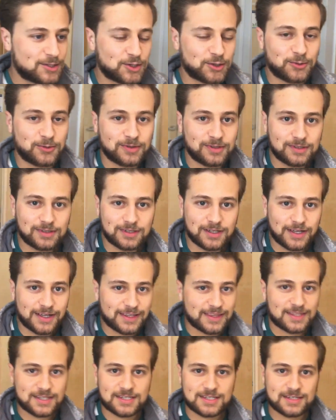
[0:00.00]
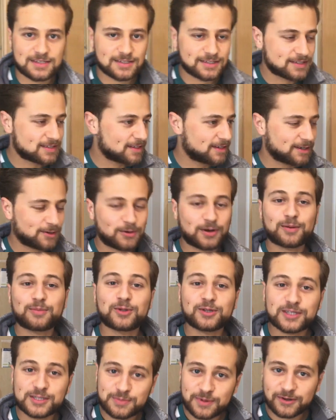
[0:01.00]
Day 2. This is an incredible
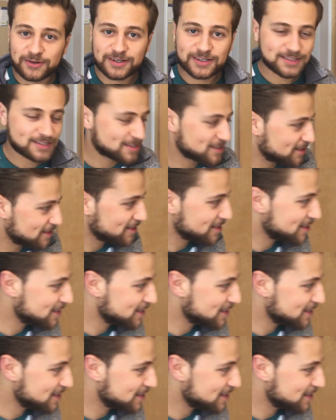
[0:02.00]
experience.